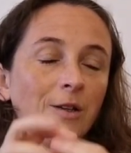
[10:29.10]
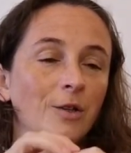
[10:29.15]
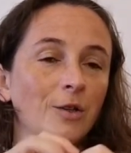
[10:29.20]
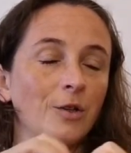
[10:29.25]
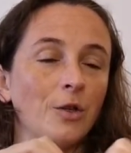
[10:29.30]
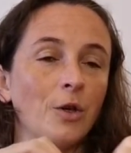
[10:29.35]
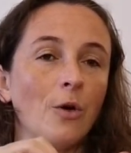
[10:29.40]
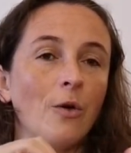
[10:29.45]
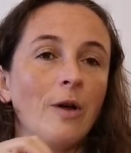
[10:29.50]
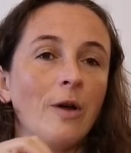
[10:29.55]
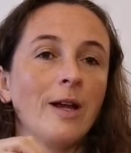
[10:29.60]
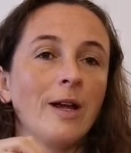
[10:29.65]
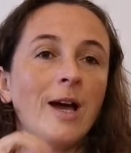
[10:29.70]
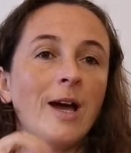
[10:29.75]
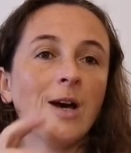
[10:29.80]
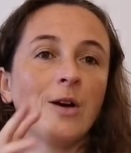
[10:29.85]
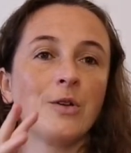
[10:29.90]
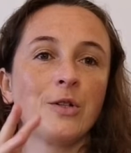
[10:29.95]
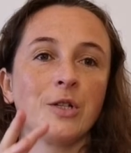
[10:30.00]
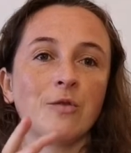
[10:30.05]
going
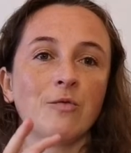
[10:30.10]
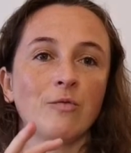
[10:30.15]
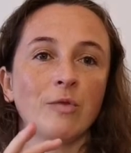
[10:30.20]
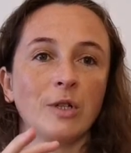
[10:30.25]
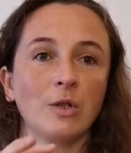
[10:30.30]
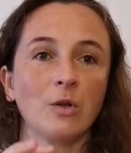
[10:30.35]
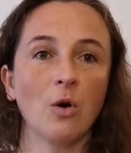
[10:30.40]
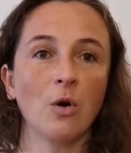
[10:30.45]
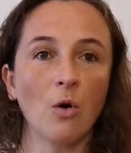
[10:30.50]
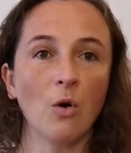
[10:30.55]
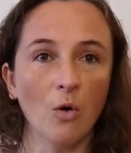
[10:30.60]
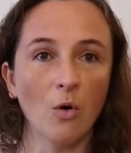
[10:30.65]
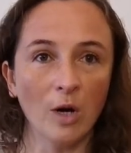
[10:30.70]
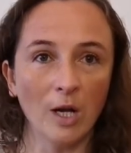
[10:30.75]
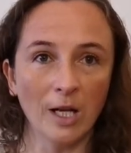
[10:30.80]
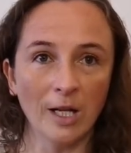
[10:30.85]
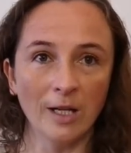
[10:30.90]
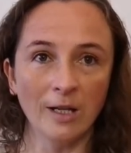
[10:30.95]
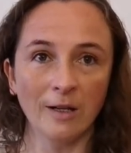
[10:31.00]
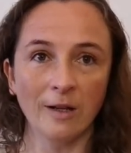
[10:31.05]
out and
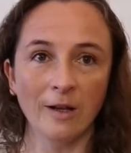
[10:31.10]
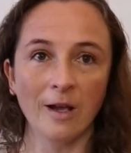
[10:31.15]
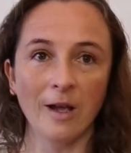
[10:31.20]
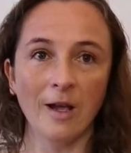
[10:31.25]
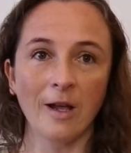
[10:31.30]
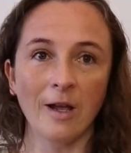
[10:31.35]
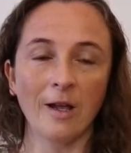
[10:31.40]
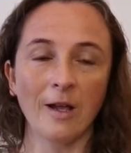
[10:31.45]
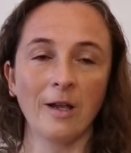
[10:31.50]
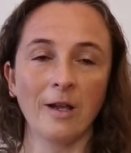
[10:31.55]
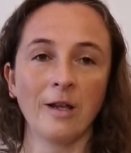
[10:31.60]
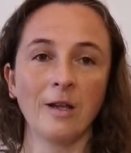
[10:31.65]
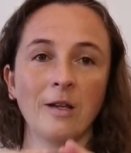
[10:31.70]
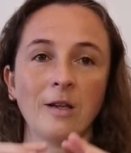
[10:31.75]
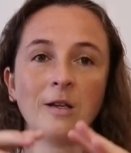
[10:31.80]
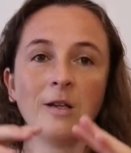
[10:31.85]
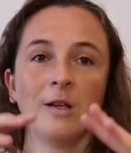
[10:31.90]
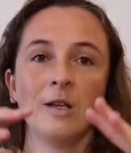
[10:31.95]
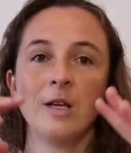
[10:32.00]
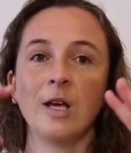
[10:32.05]
recoiling,
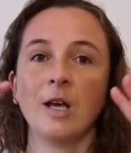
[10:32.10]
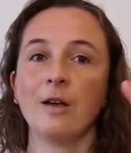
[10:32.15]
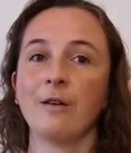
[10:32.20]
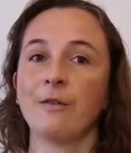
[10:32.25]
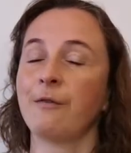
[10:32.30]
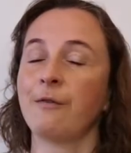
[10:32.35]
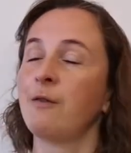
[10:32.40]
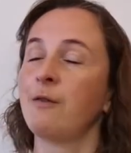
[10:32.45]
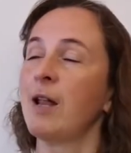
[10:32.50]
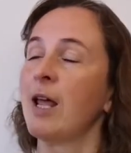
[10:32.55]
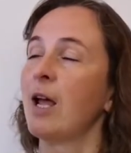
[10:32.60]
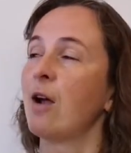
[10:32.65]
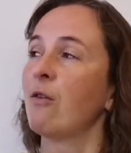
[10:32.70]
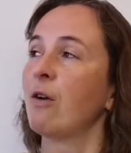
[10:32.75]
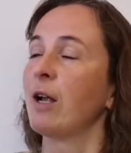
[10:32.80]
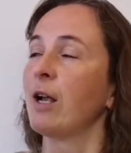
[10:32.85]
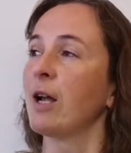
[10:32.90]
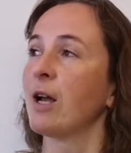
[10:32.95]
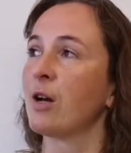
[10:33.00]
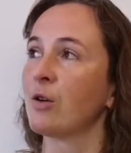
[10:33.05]
a
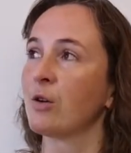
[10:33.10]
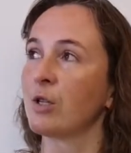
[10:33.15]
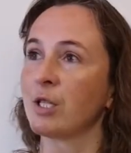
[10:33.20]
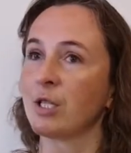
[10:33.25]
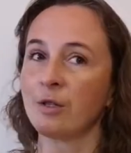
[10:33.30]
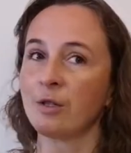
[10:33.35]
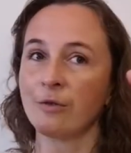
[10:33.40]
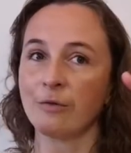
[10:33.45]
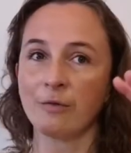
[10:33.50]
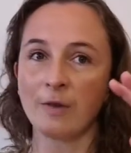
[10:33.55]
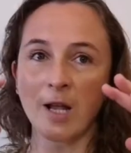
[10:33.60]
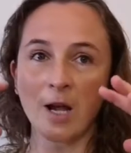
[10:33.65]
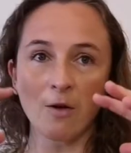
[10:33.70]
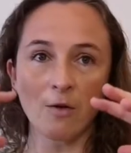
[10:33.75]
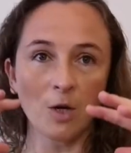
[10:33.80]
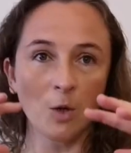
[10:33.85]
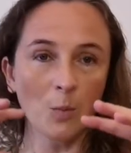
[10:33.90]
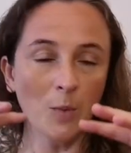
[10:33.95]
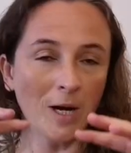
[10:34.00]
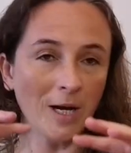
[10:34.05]
flaring out and a
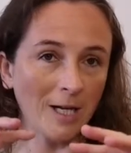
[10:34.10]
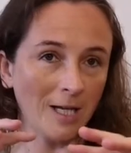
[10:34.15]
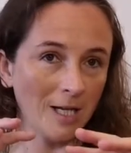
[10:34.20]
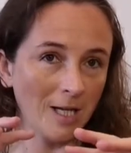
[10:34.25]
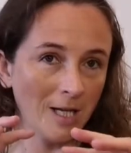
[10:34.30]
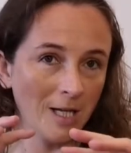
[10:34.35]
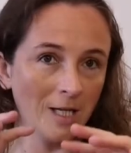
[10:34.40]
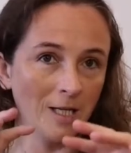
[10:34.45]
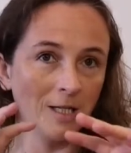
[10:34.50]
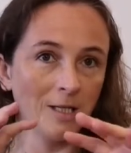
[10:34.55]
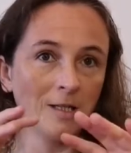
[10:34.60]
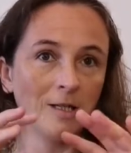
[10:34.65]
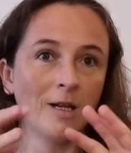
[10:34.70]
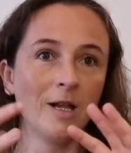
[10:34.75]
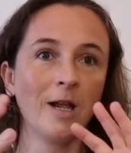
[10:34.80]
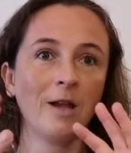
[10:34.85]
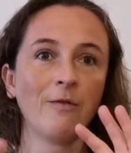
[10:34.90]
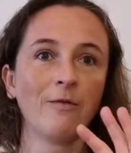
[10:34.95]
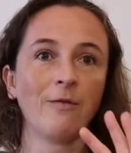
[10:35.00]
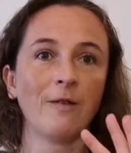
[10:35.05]
flaring back in,
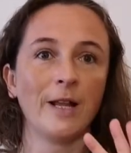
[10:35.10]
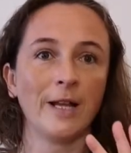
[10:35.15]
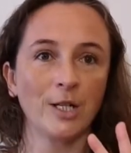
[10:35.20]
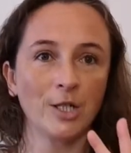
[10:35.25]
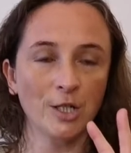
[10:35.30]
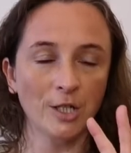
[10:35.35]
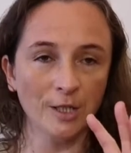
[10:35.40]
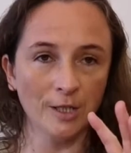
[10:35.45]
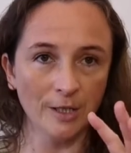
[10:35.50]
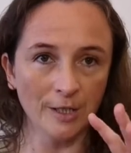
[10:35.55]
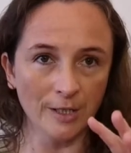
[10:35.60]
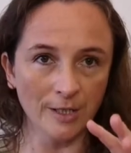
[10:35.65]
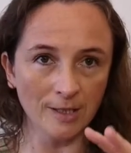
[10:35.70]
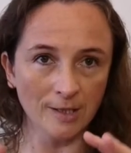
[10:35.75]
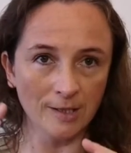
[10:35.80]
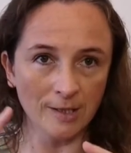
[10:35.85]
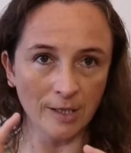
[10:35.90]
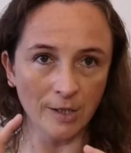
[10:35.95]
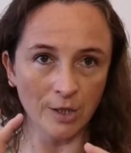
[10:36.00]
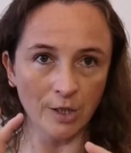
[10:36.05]
a flexion and
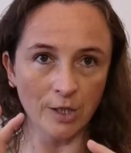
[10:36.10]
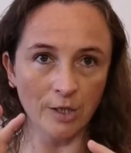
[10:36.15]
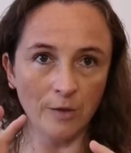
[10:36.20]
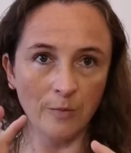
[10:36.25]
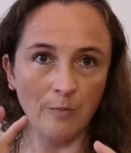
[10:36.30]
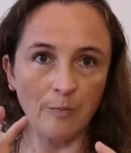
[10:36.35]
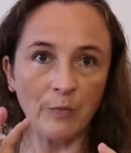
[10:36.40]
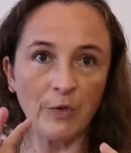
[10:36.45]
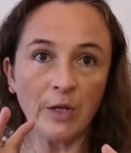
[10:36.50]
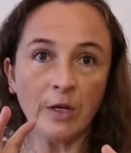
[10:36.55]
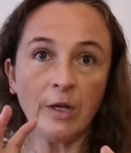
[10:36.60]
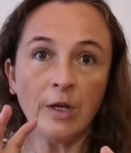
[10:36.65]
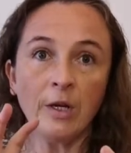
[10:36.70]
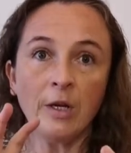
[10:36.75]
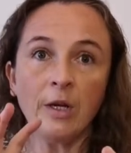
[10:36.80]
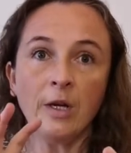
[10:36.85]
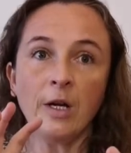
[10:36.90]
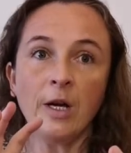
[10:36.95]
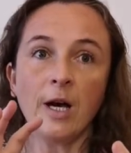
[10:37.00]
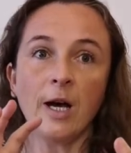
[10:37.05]
extension.
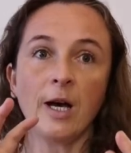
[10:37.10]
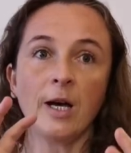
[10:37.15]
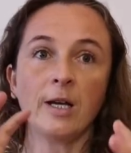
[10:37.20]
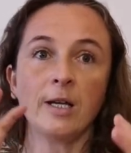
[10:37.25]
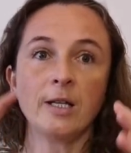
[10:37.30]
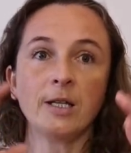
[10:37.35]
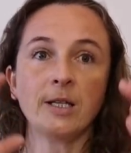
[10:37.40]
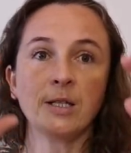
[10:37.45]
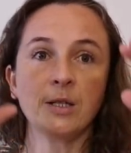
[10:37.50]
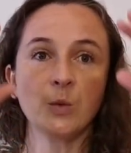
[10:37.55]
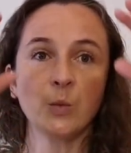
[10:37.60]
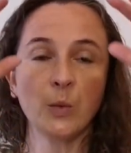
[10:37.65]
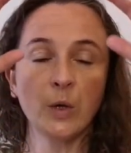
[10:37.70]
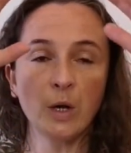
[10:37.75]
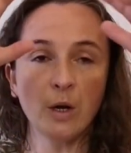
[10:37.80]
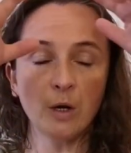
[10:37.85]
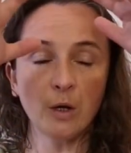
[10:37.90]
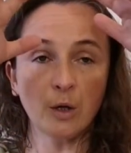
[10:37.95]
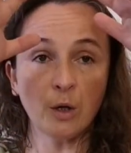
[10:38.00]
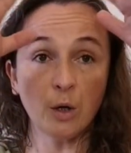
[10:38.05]
And we
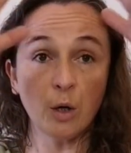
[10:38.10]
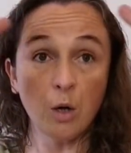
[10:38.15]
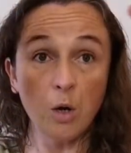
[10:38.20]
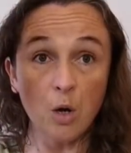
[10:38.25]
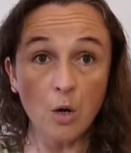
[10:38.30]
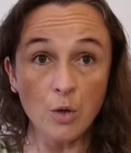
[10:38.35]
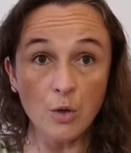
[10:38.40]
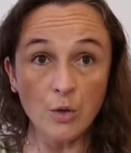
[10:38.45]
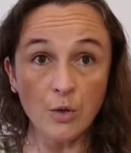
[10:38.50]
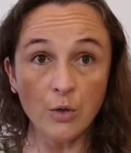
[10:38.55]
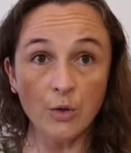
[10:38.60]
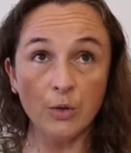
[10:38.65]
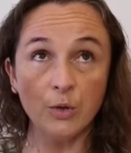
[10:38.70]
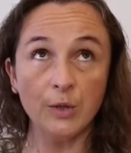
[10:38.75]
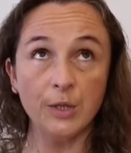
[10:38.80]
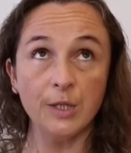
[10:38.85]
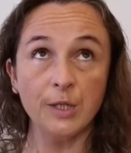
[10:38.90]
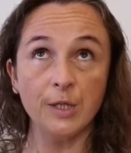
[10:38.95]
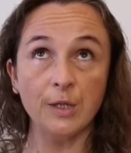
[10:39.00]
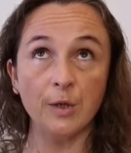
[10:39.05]
are a
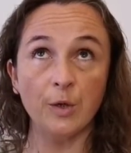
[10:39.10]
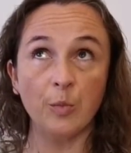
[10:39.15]
closed